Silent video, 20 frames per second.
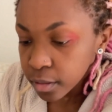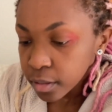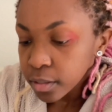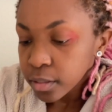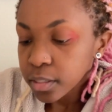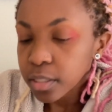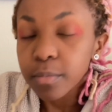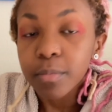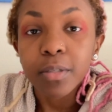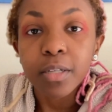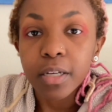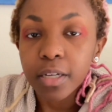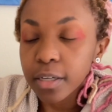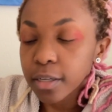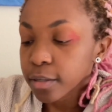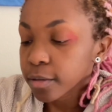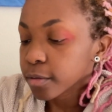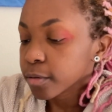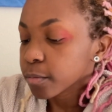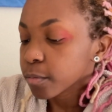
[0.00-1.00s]
Seems like
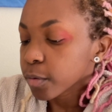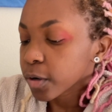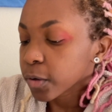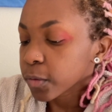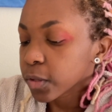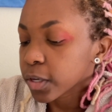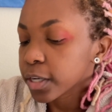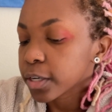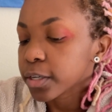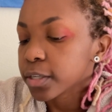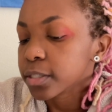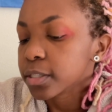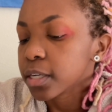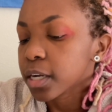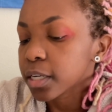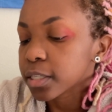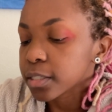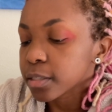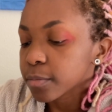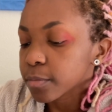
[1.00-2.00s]
brown liner is
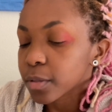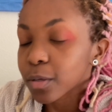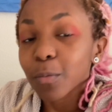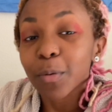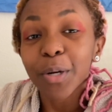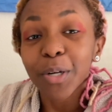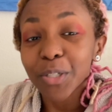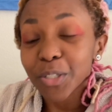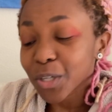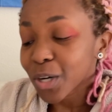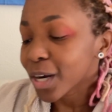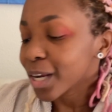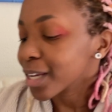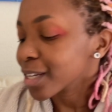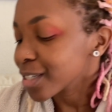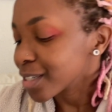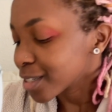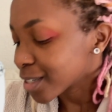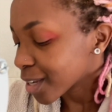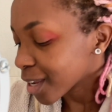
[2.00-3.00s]
not something we are trying
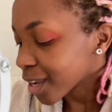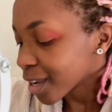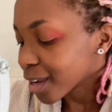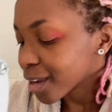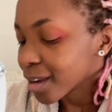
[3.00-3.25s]
today.